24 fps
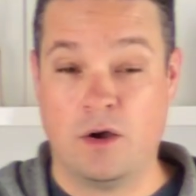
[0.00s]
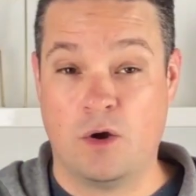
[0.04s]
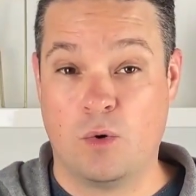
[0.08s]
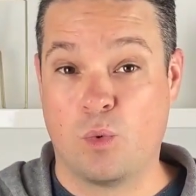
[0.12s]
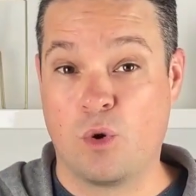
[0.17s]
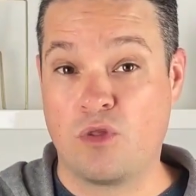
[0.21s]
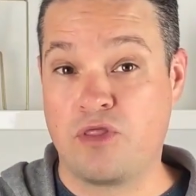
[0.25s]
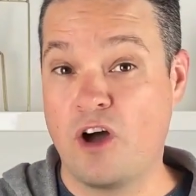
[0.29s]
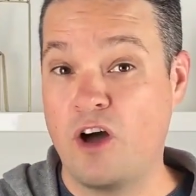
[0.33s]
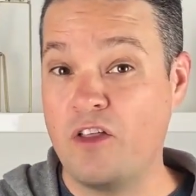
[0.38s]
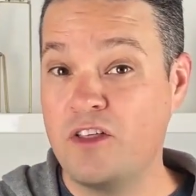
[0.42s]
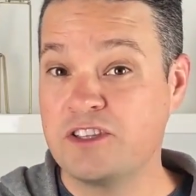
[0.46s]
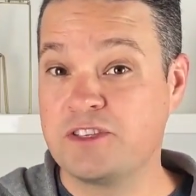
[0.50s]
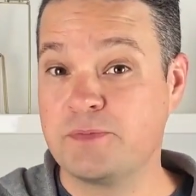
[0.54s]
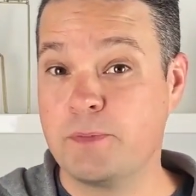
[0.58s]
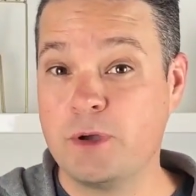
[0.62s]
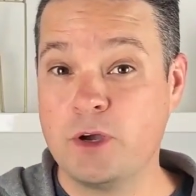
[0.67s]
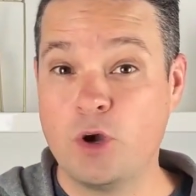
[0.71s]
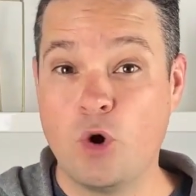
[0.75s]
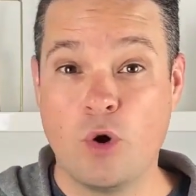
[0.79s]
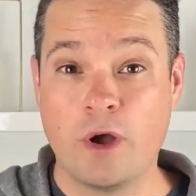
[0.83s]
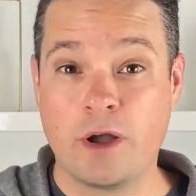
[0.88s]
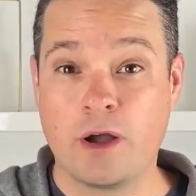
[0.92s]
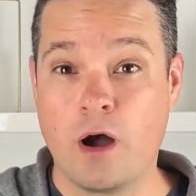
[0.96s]
With all that's been
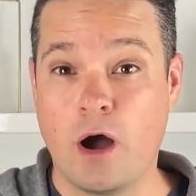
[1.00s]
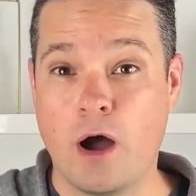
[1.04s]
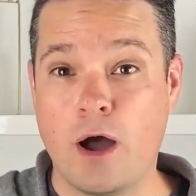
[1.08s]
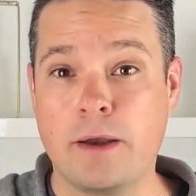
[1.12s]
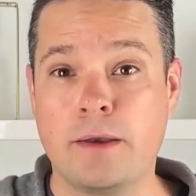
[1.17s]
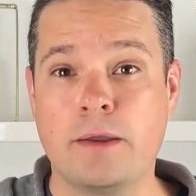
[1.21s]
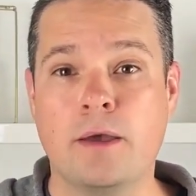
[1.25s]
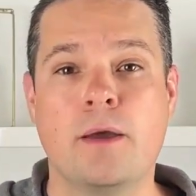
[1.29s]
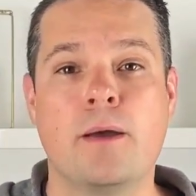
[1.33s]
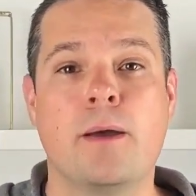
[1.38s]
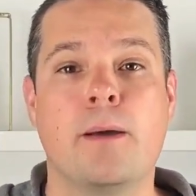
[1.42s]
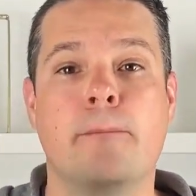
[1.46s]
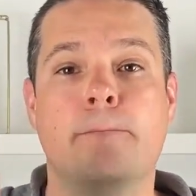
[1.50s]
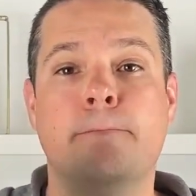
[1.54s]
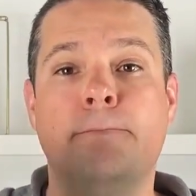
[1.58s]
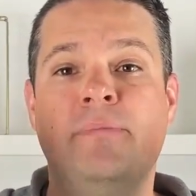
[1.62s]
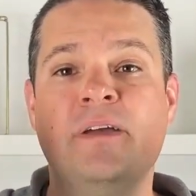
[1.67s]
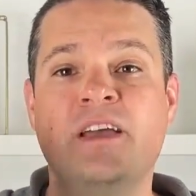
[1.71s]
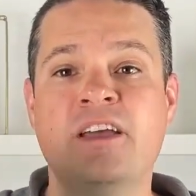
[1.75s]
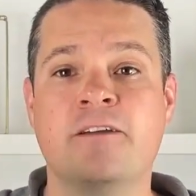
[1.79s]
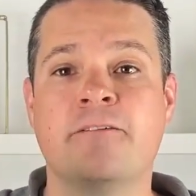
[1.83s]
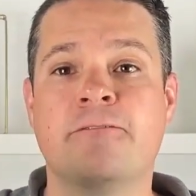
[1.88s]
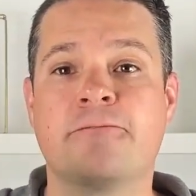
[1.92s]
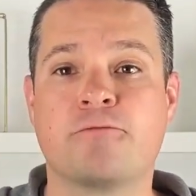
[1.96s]
going on,
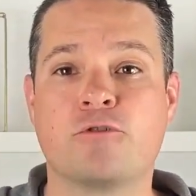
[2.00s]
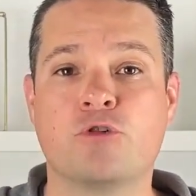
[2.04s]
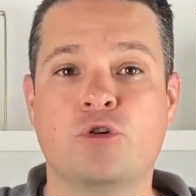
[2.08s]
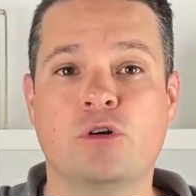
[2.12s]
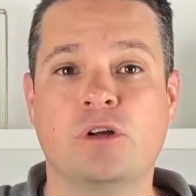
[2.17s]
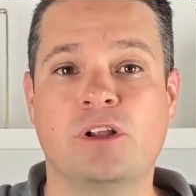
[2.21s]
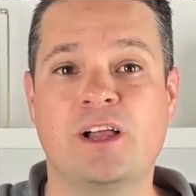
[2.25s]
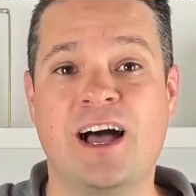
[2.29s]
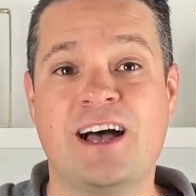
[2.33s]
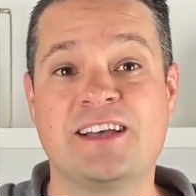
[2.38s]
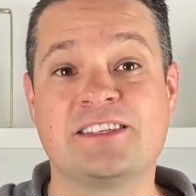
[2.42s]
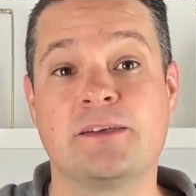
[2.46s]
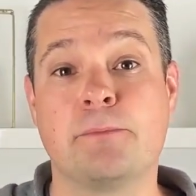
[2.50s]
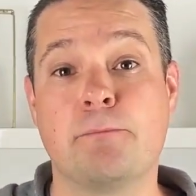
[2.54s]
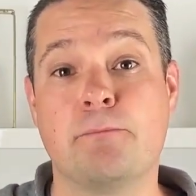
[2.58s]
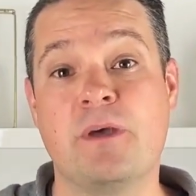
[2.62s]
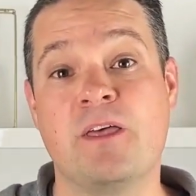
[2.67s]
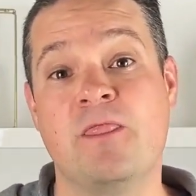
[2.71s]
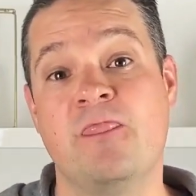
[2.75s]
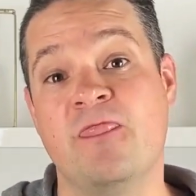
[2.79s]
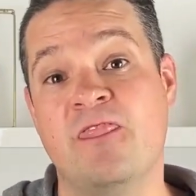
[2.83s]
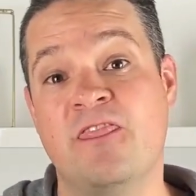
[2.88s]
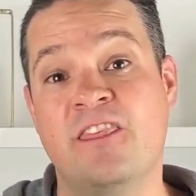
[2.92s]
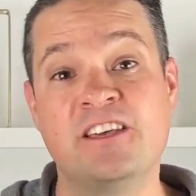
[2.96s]
being frugal hasn't
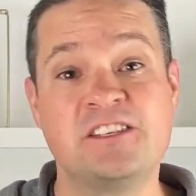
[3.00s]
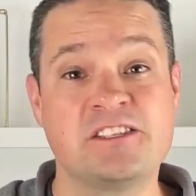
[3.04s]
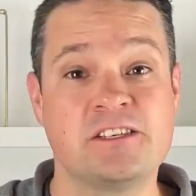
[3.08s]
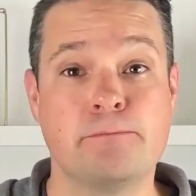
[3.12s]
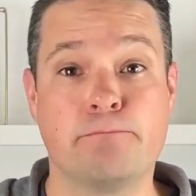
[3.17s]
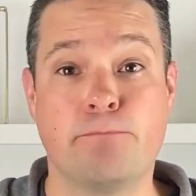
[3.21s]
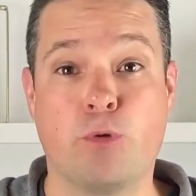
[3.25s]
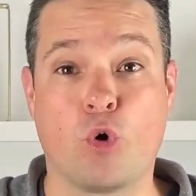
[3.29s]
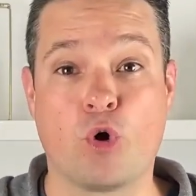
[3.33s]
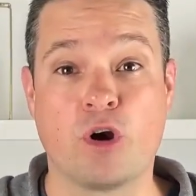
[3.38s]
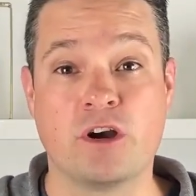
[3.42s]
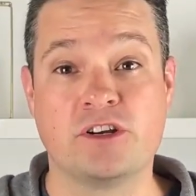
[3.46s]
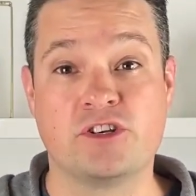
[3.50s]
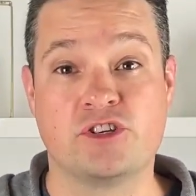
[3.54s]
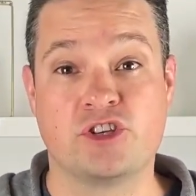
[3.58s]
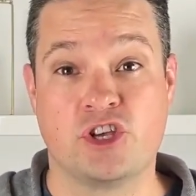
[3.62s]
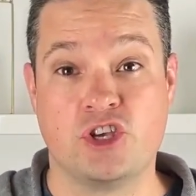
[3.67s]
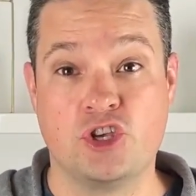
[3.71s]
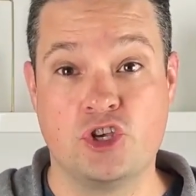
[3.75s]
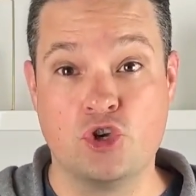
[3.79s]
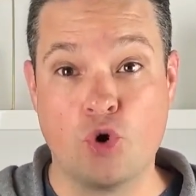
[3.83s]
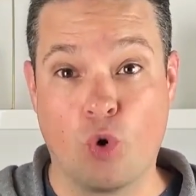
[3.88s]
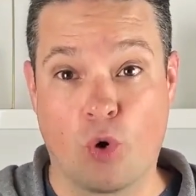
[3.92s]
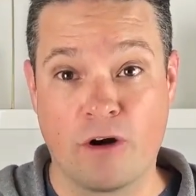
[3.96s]
been this important to
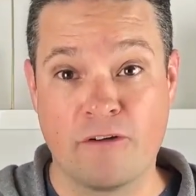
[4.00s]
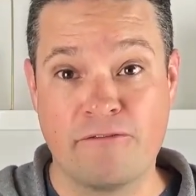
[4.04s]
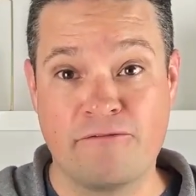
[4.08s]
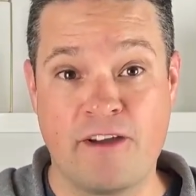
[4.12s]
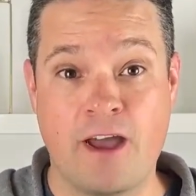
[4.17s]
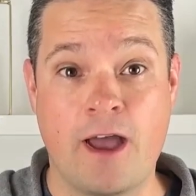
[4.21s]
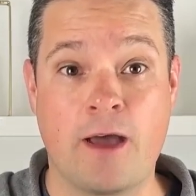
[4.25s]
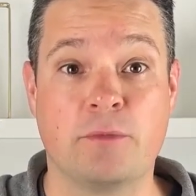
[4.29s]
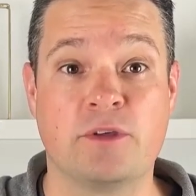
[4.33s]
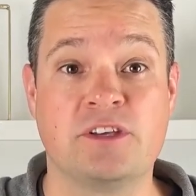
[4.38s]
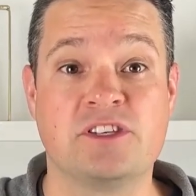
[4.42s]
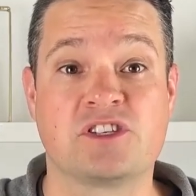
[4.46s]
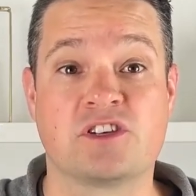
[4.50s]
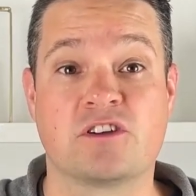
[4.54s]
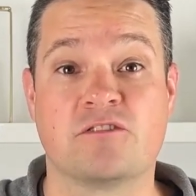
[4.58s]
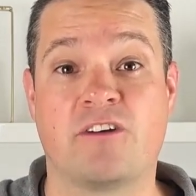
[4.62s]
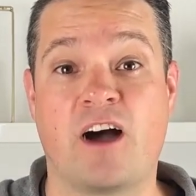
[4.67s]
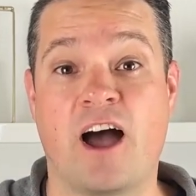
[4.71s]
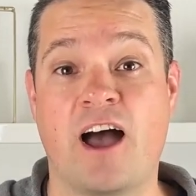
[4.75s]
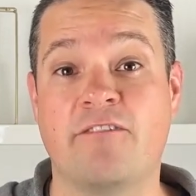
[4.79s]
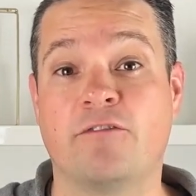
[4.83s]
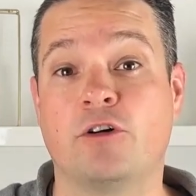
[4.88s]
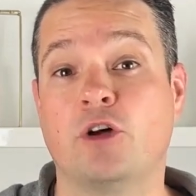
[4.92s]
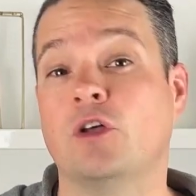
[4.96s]
your family's
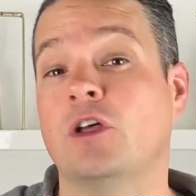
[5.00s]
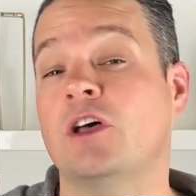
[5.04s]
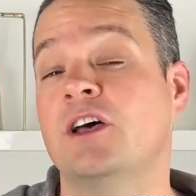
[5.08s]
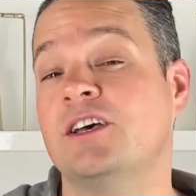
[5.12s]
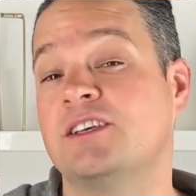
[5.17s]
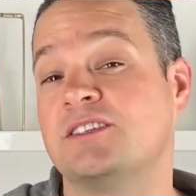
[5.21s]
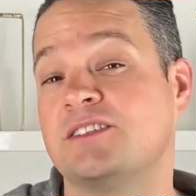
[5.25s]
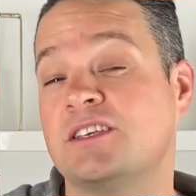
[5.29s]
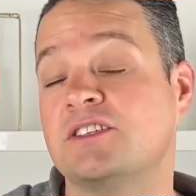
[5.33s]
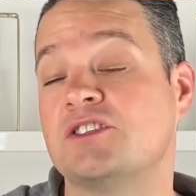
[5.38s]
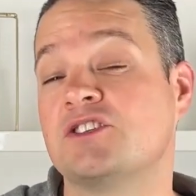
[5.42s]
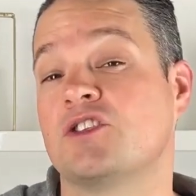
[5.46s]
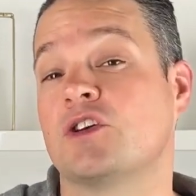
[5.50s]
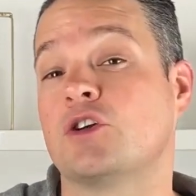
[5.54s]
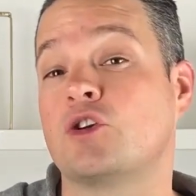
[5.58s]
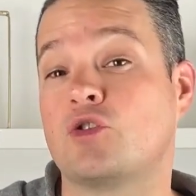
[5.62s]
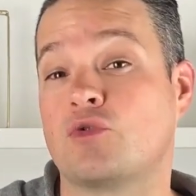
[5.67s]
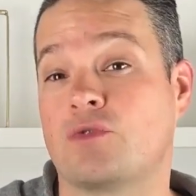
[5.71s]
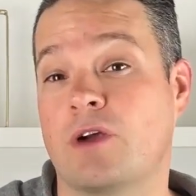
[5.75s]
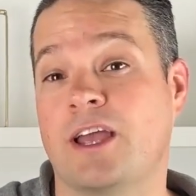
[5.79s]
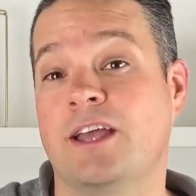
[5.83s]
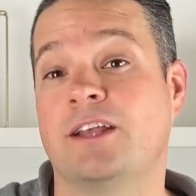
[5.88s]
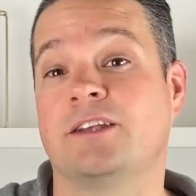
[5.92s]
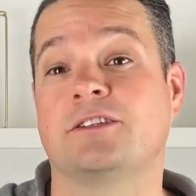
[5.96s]
survival since the
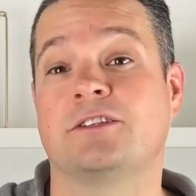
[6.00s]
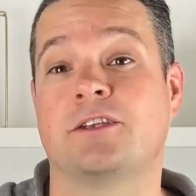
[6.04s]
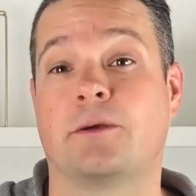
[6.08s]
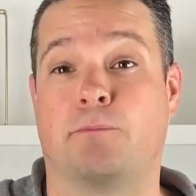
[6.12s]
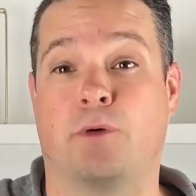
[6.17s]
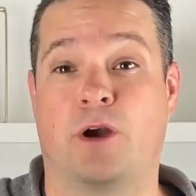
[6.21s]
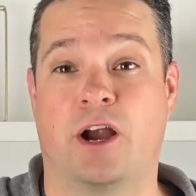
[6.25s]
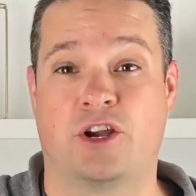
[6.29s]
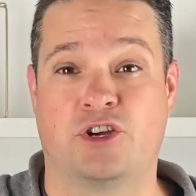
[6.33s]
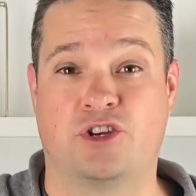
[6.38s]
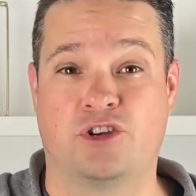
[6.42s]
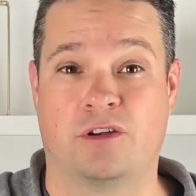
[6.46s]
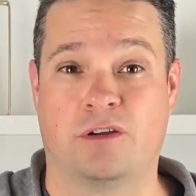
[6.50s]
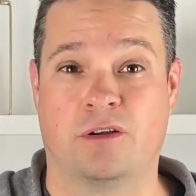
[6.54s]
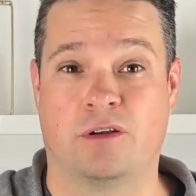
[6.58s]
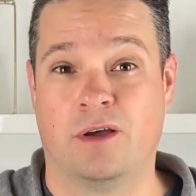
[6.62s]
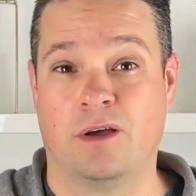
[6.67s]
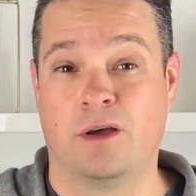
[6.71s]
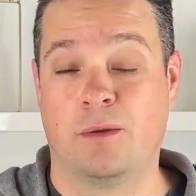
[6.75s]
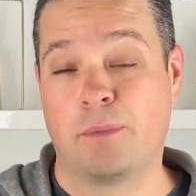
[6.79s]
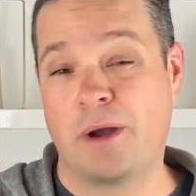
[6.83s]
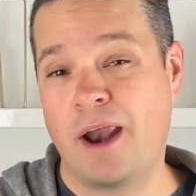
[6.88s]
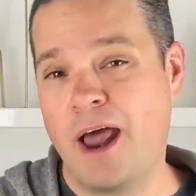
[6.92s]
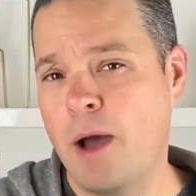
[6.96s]
Great Depression.
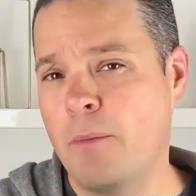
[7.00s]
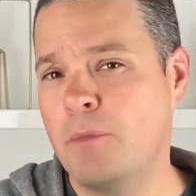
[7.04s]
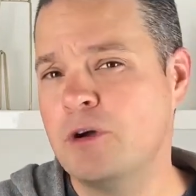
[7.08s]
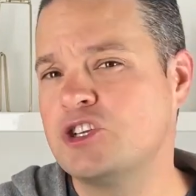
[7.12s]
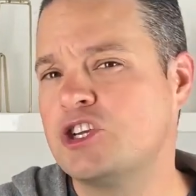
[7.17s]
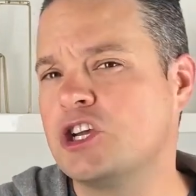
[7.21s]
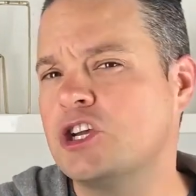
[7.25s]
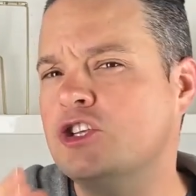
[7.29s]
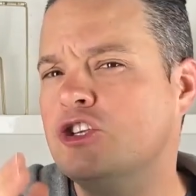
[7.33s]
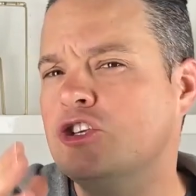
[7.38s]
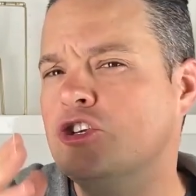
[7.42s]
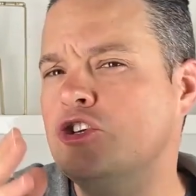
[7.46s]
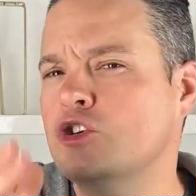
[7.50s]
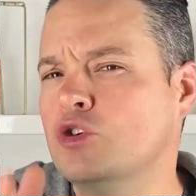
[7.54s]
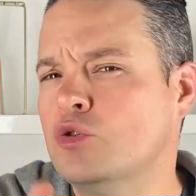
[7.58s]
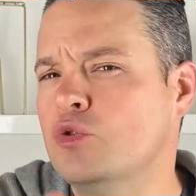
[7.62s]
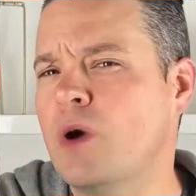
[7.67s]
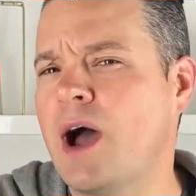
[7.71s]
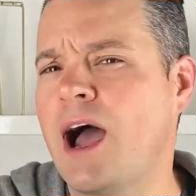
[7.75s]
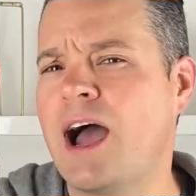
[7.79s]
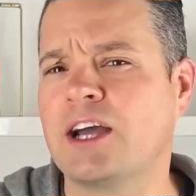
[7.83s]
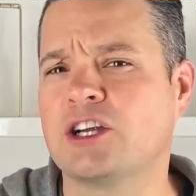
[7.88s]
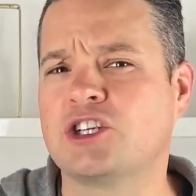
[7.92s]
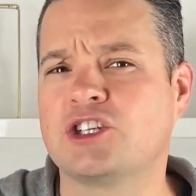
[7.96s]
But how much could you
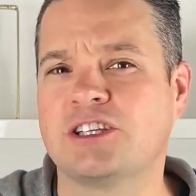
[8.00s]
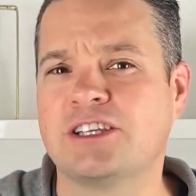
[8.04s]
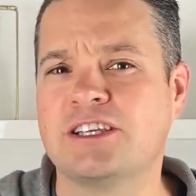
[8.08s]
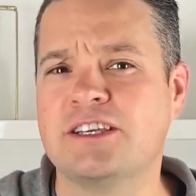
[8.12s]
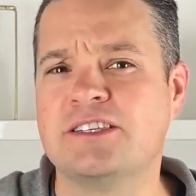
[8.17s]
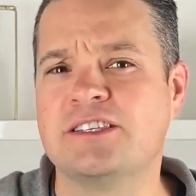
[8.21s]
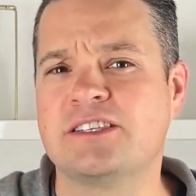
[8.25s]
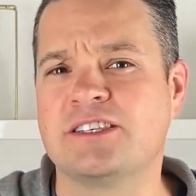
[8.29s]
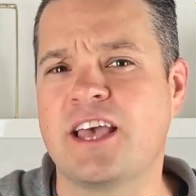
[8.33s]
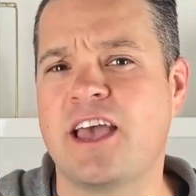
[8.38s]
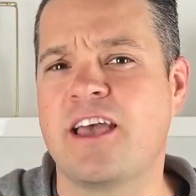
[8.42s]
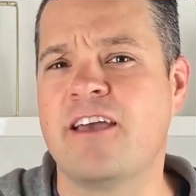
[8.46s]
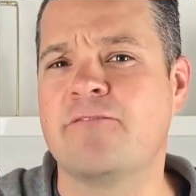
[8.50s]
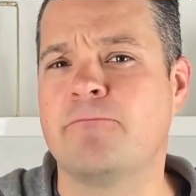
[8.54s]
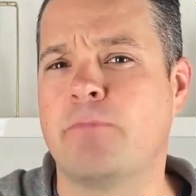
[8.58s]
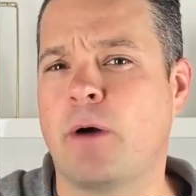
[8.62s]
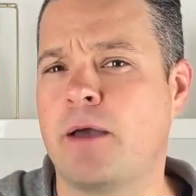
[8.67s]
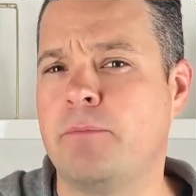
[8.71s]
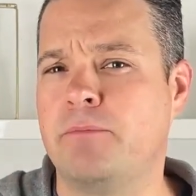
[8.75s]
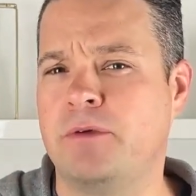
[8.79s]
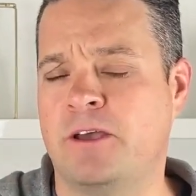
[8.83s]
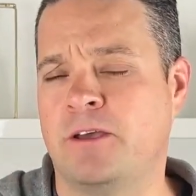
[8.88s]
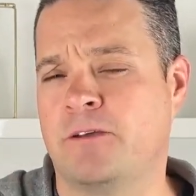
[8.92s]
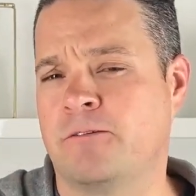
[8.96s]
actually save
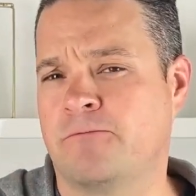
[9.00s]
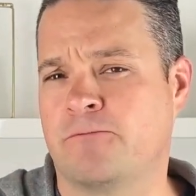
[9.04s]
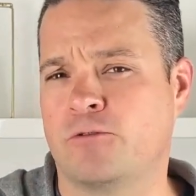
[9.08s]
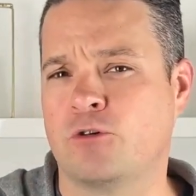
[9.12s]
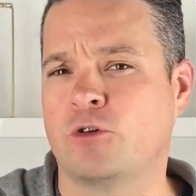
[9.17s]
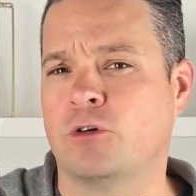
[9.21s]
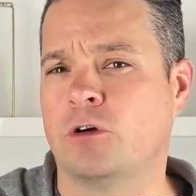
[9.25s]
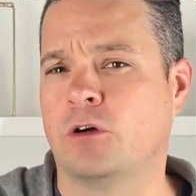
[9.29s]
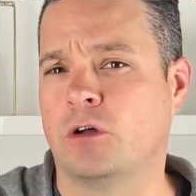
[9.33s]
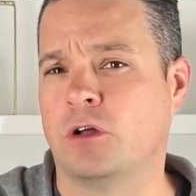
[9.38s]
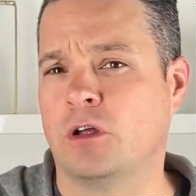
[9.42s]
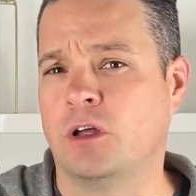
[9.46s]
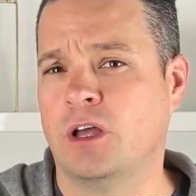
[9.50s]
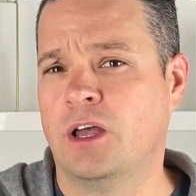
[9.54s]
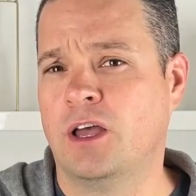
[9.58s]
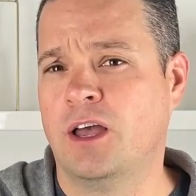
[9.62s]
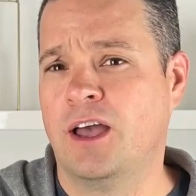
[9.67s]
by being frugal?